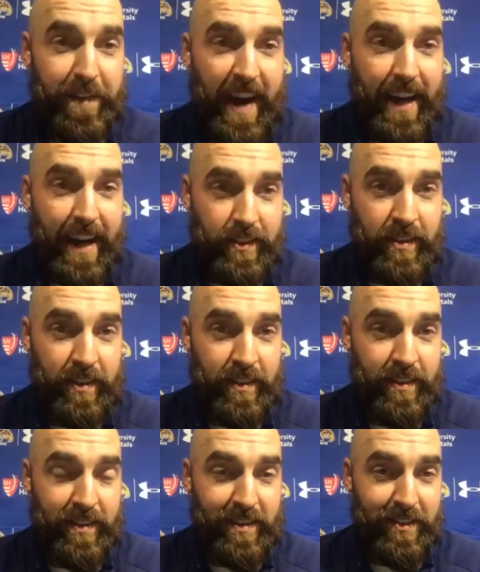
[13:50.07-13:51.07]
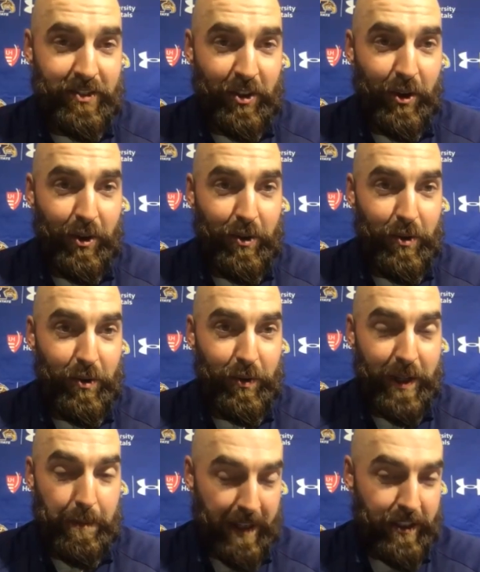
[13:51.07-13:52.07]
fast.
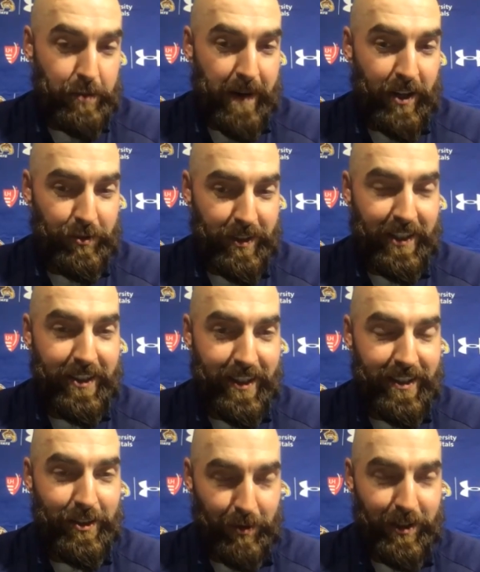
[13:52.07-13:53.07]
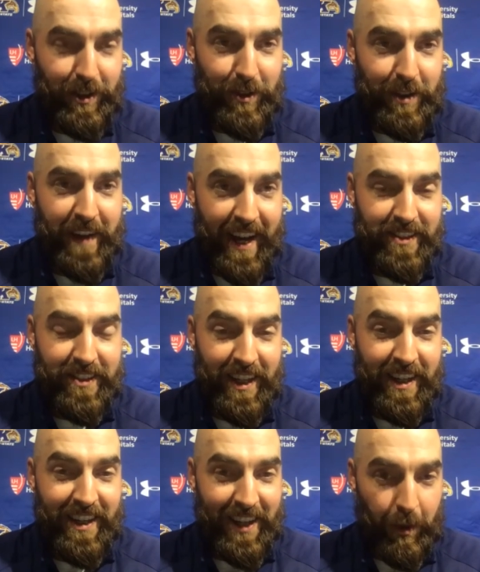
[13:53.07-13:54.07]
So he picked his parents really good, and he's really, really fast.
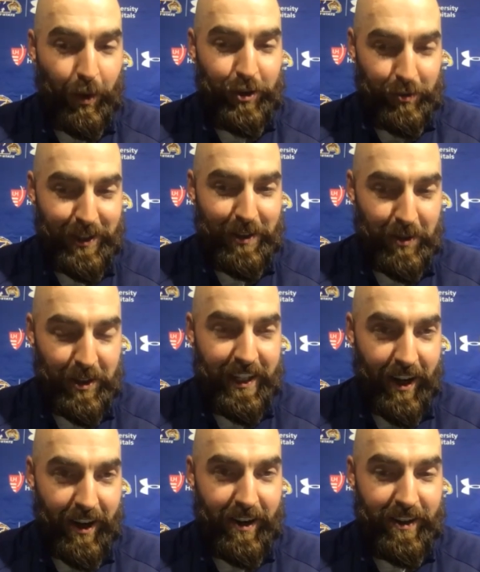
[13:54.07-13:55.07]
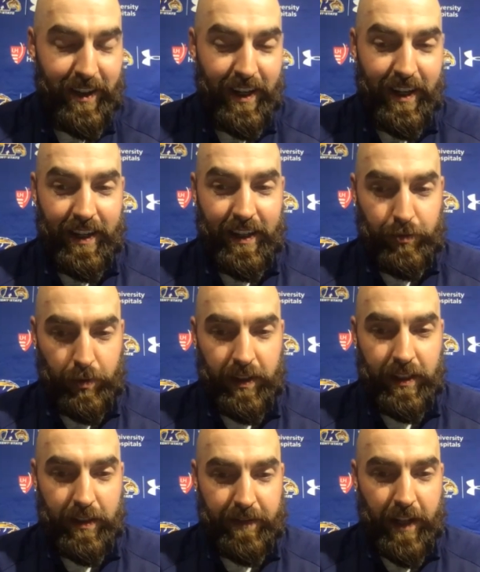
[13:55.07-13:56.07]
He works really, really hard. He's
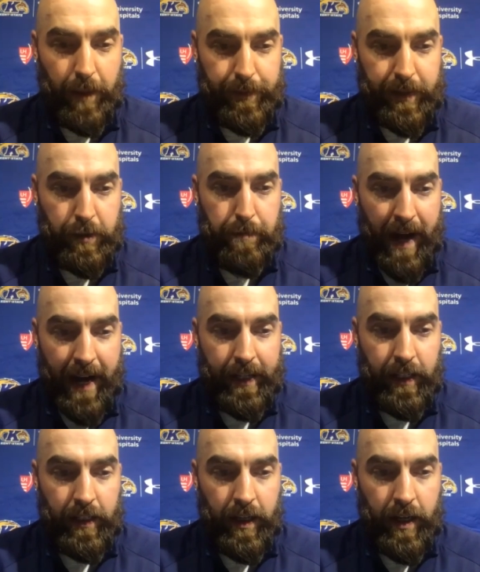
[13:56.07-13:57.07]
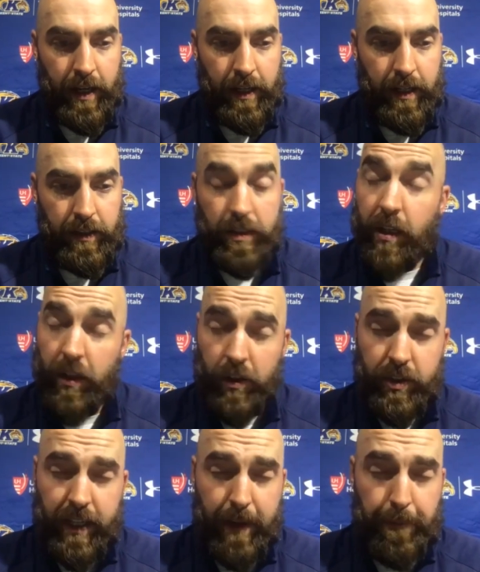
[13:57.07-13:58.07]
really developed his body and his skill
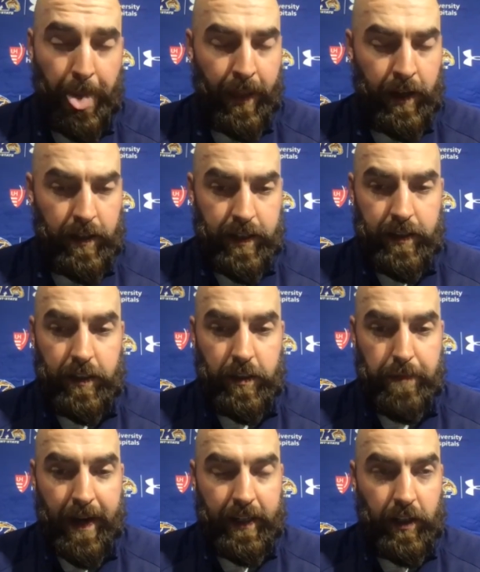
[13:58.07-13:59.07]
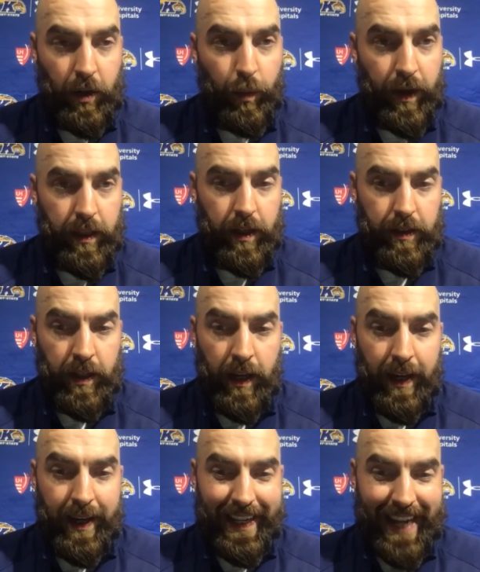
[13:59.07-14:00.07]
set since he's been here with us.
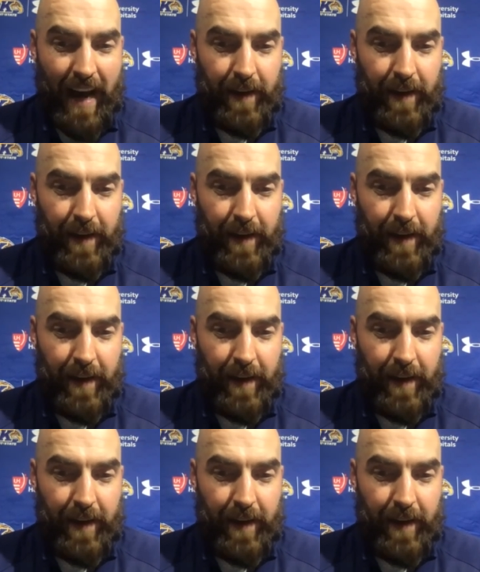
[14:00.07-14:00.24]
And